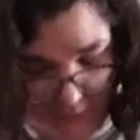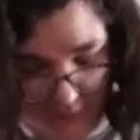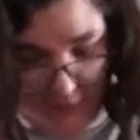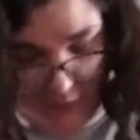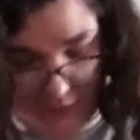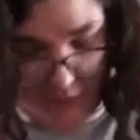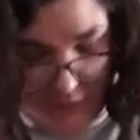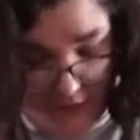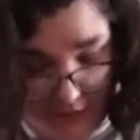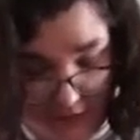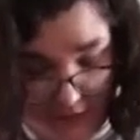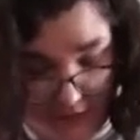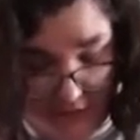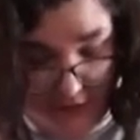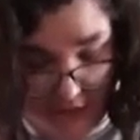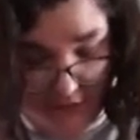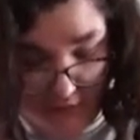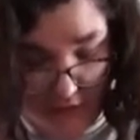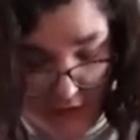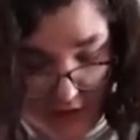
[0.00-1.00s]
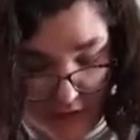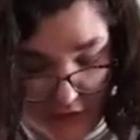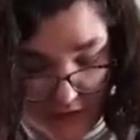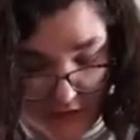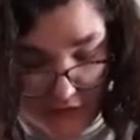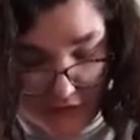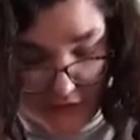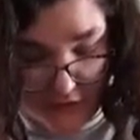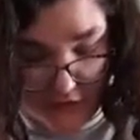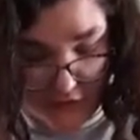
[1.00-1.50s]
Or any other pollinator.
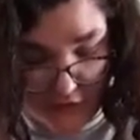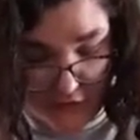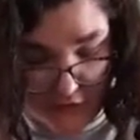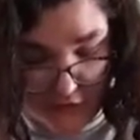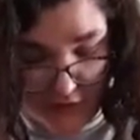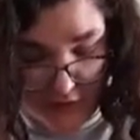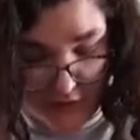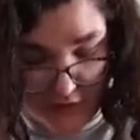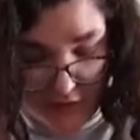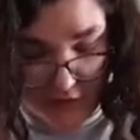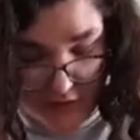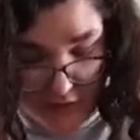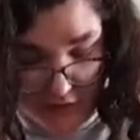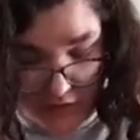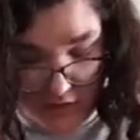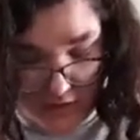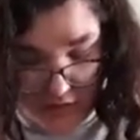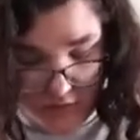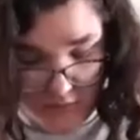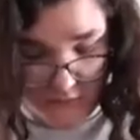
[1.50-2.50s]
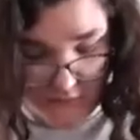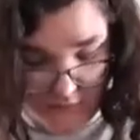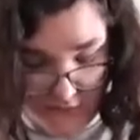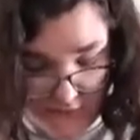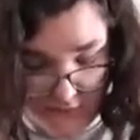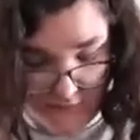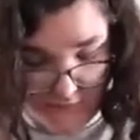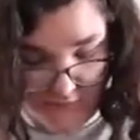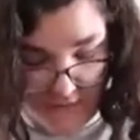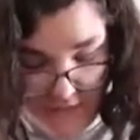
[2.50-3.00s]
You can do a
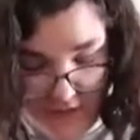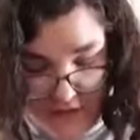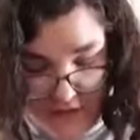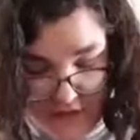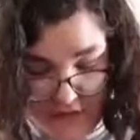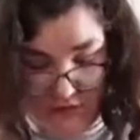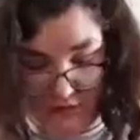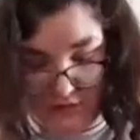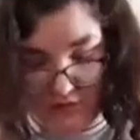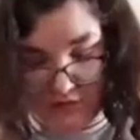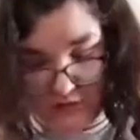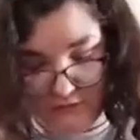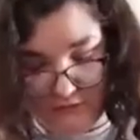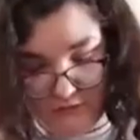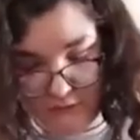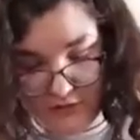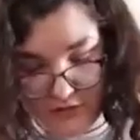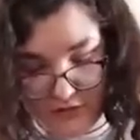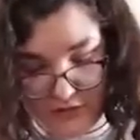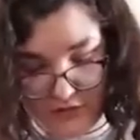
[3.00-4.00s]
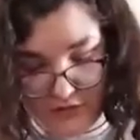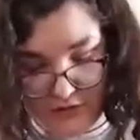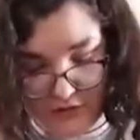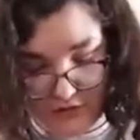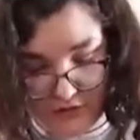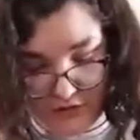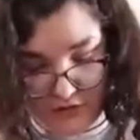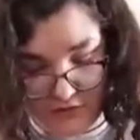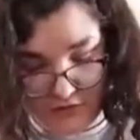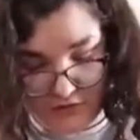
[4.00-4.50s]
butterfly, do a
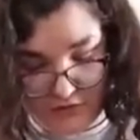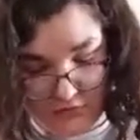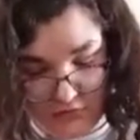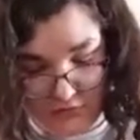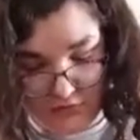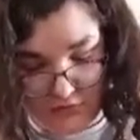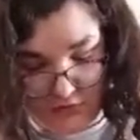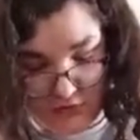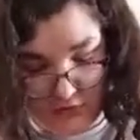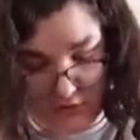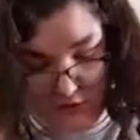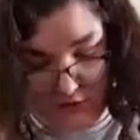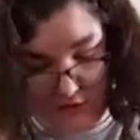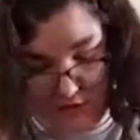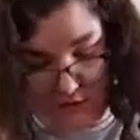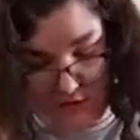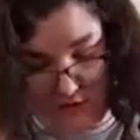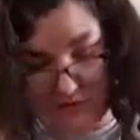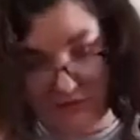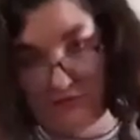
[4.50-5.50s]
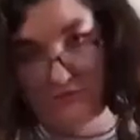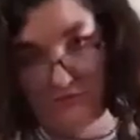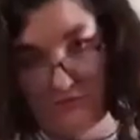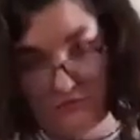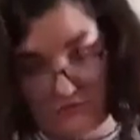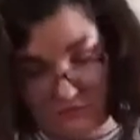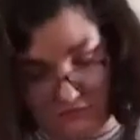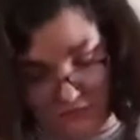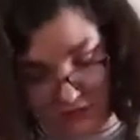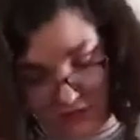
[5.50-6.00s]
bird. Just
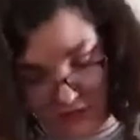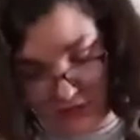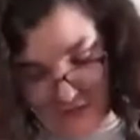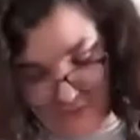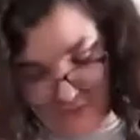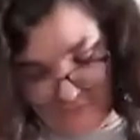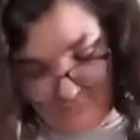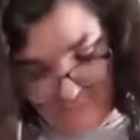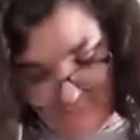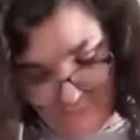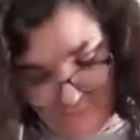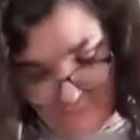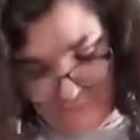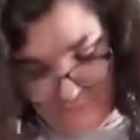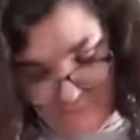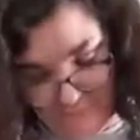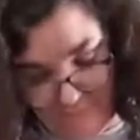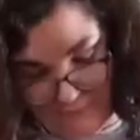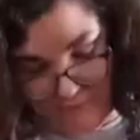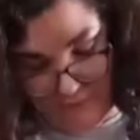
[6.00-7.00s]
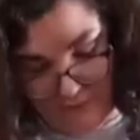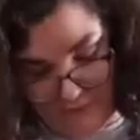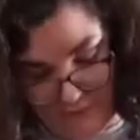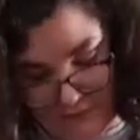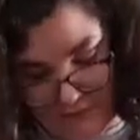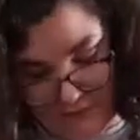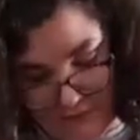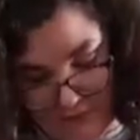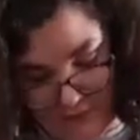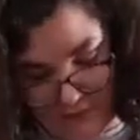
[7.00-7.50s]
kind of
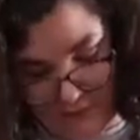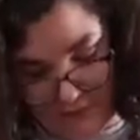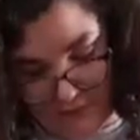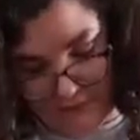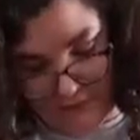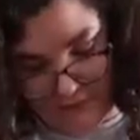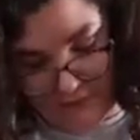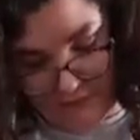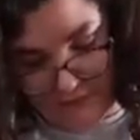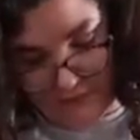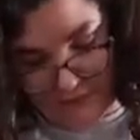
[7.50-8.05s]
support and